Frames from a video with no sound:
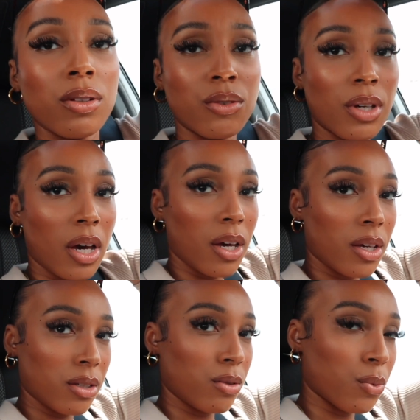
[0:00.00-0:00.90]
you
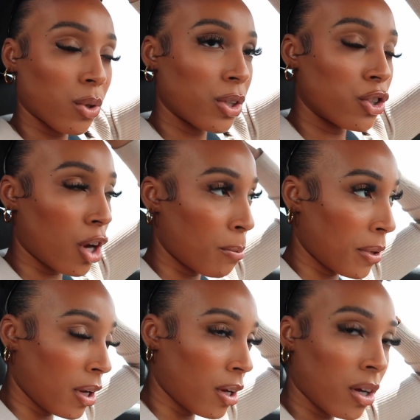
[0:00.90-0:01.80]
guys we're going
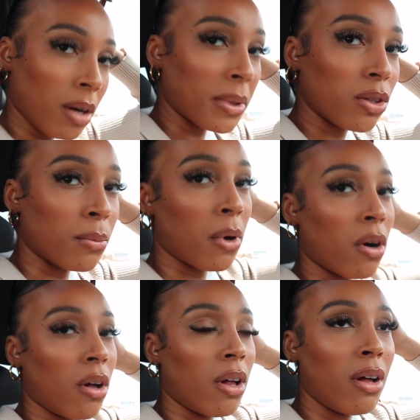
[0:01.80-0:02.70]
shopping i'm at the
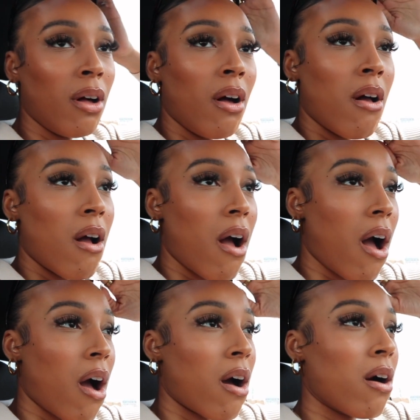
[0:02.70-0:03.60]
mall
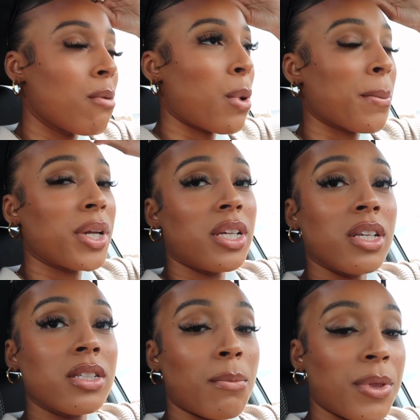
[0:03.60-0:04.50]
um i'm gonna
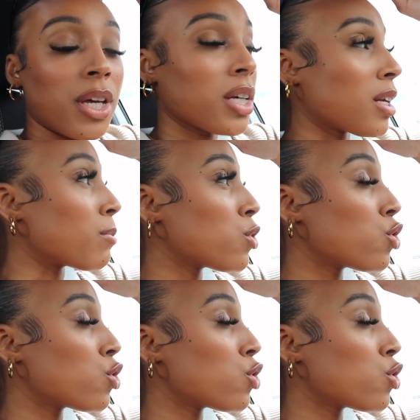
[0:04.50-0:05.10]
eat something because i'm